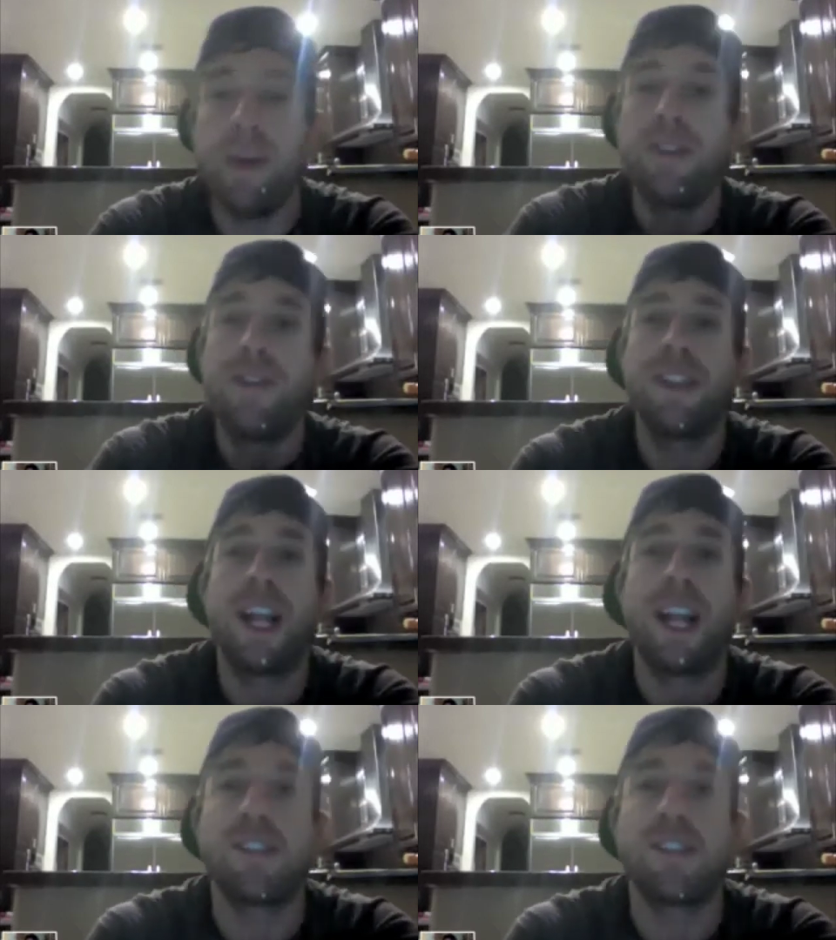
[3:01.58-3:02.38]
to visit a
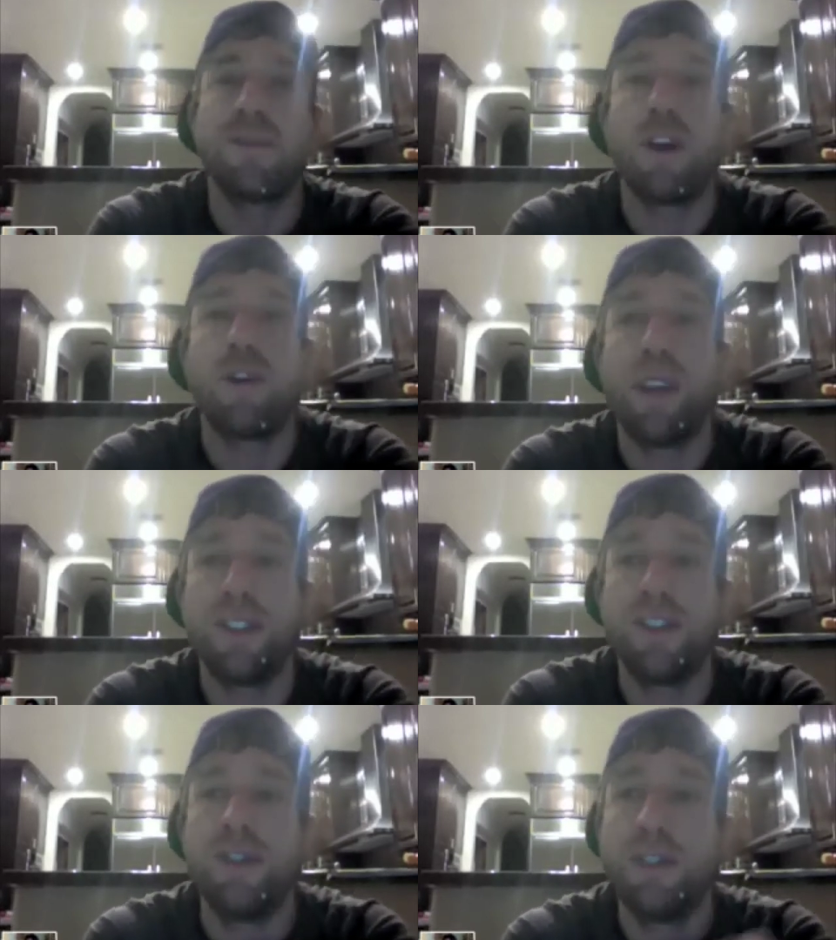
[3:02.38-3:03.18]
lot of smaller
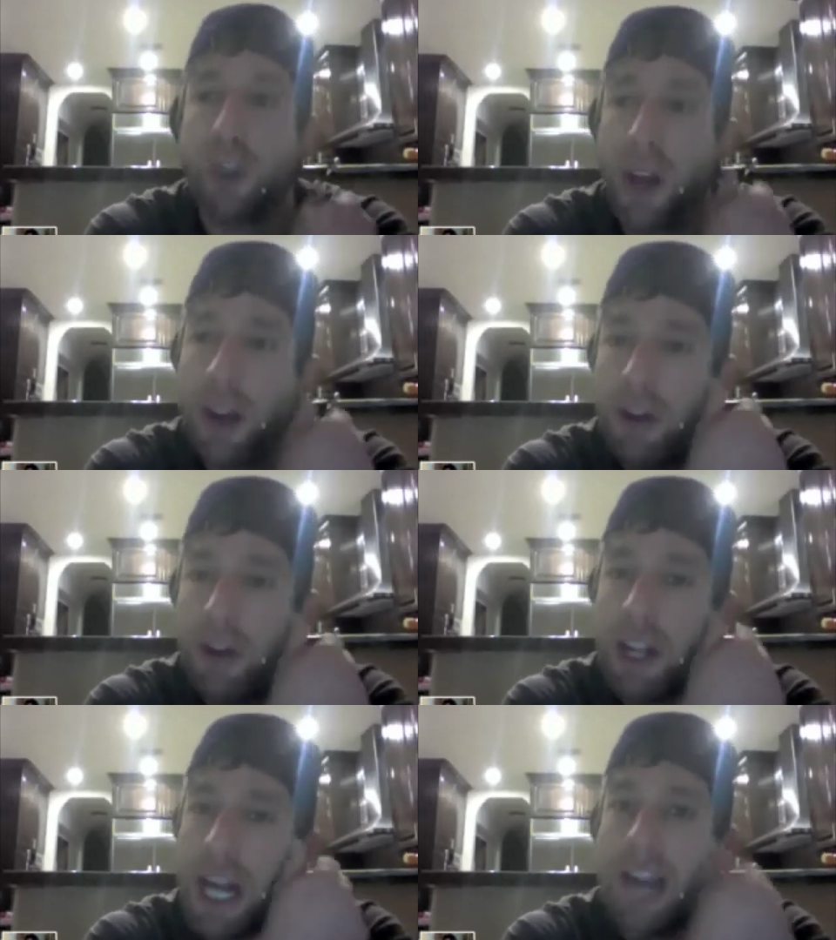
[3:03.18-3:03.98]
bases too. So I know
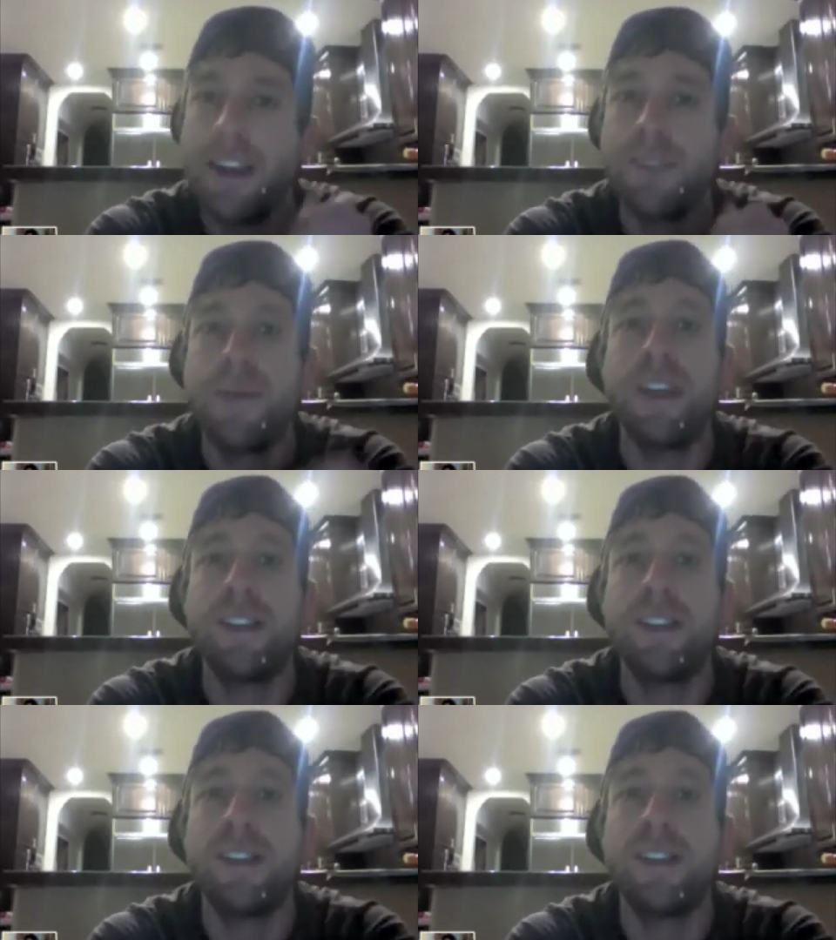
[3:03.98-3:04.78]
that a lot of these
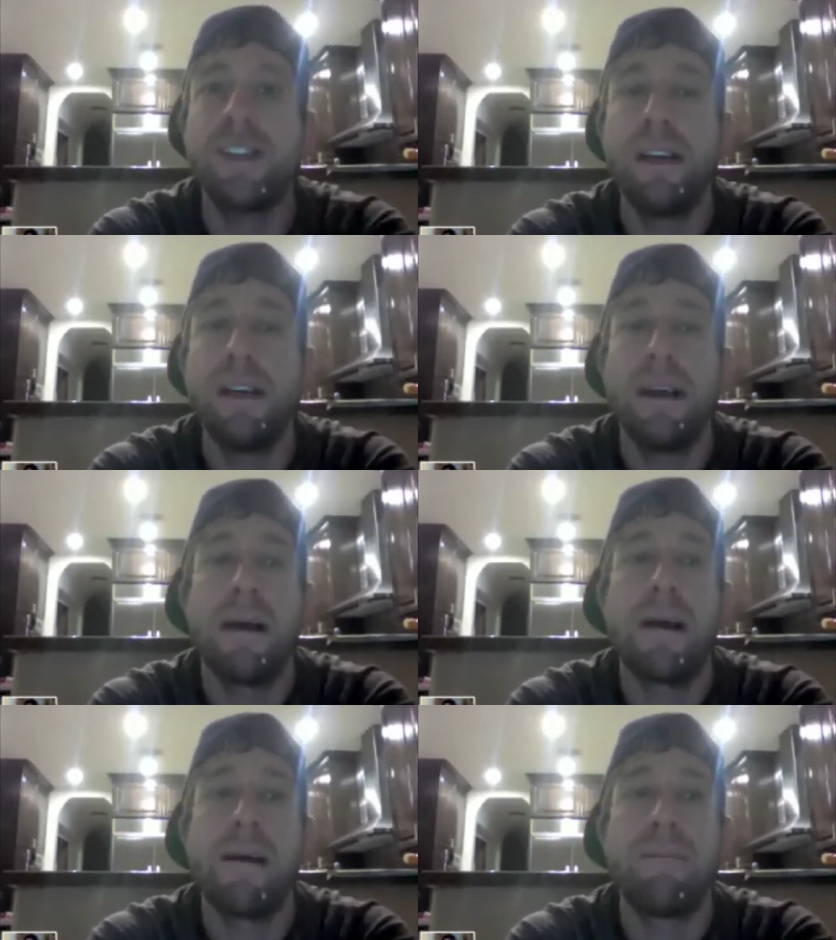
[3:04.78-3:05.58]
bases,
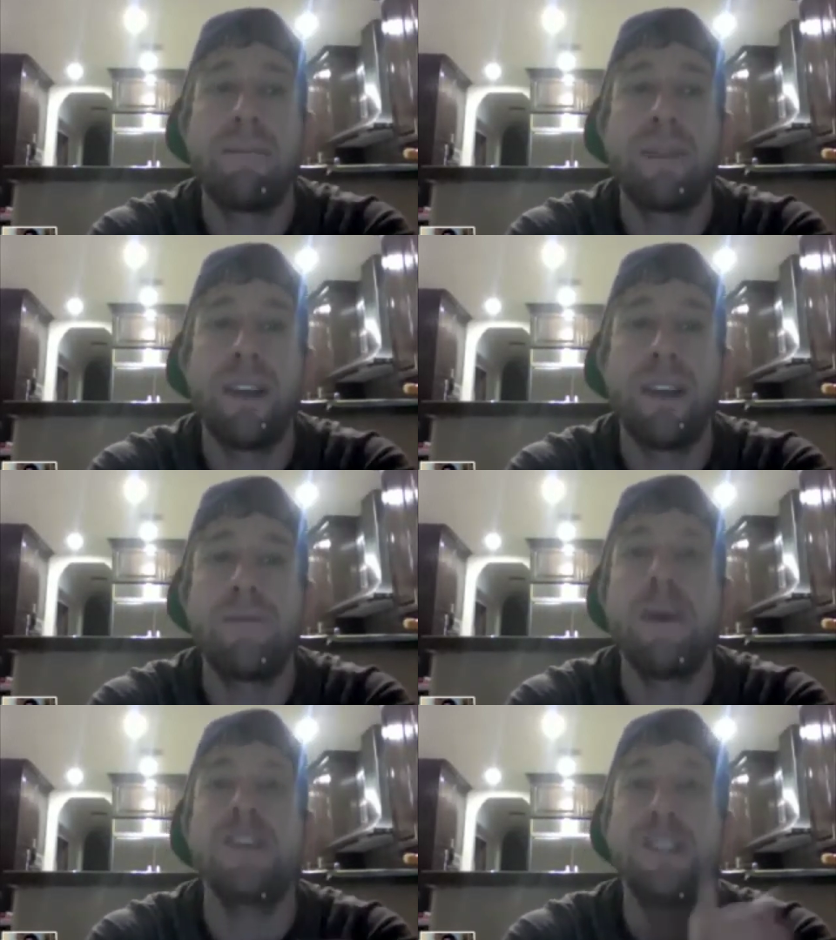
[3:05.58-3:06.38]

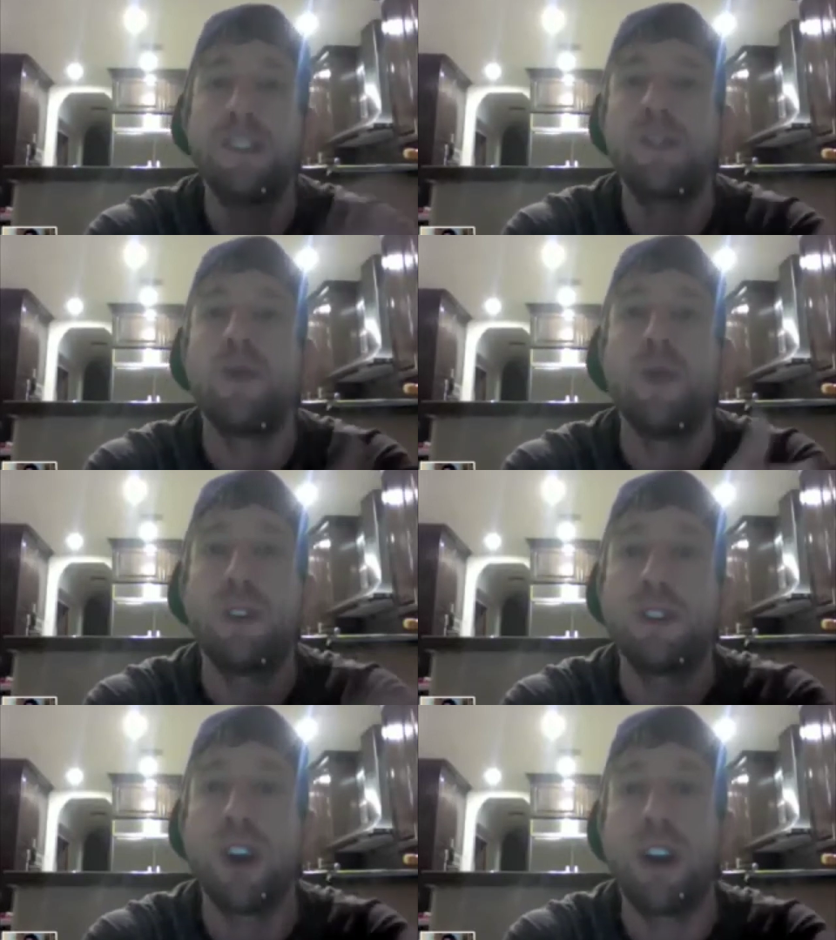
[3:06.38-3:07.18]
especially since the
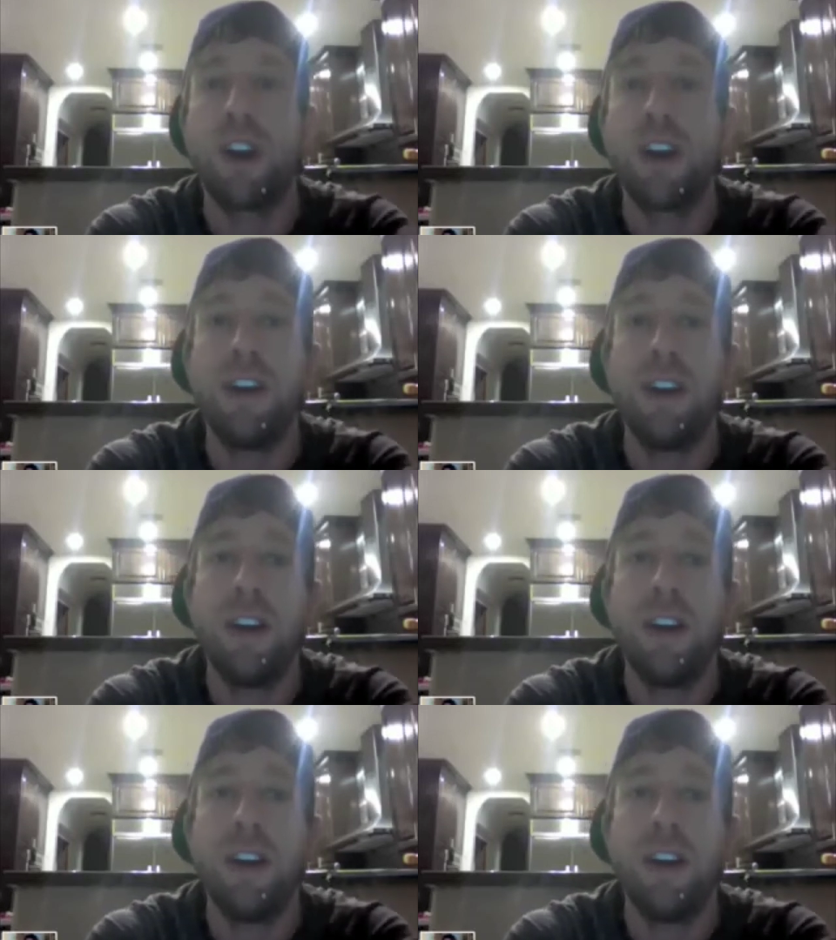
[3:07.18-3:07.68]
war started,